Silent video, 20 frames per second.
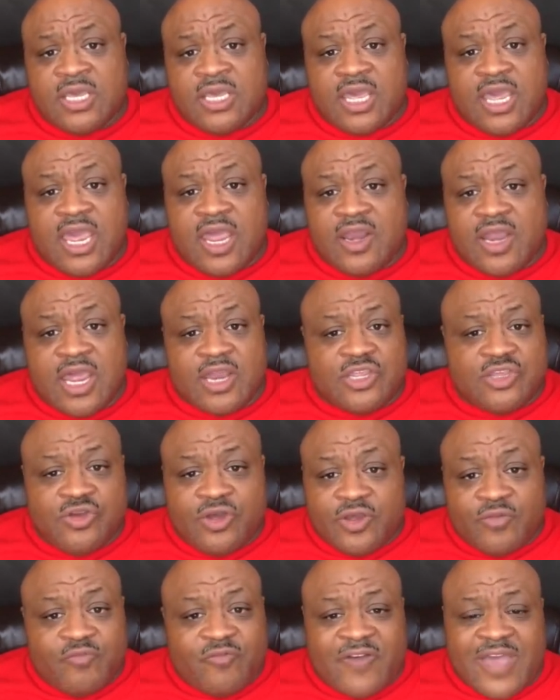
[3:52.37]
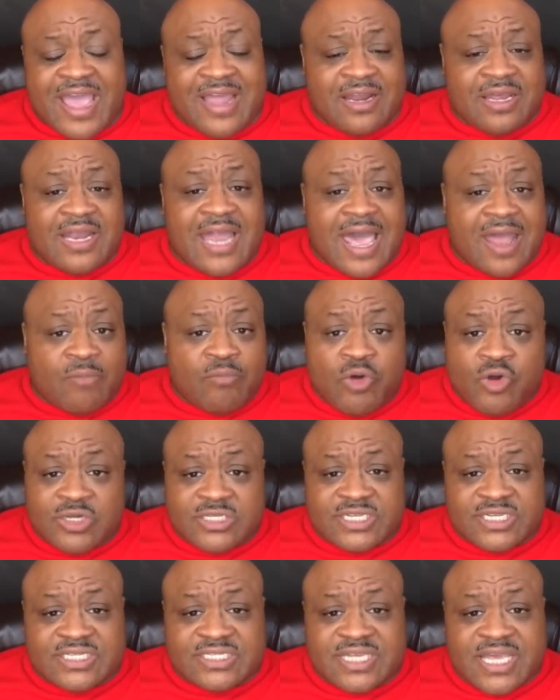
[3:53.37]
and you'll find a lot more
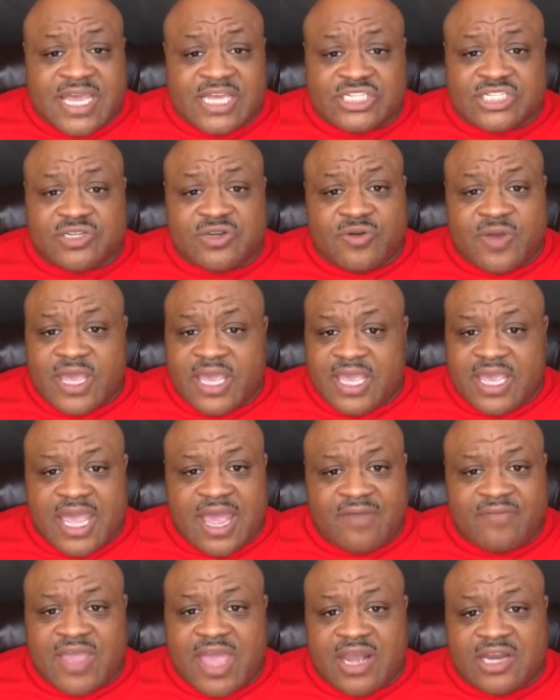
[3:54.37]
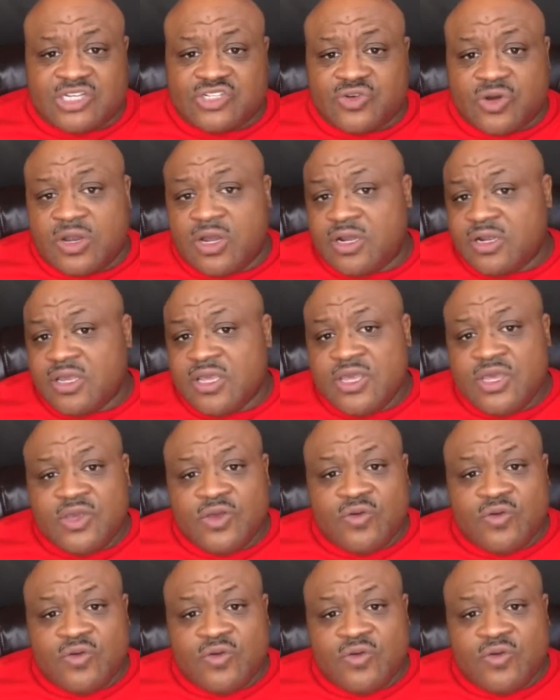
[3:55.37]
success. You know, hey, I've got a truck.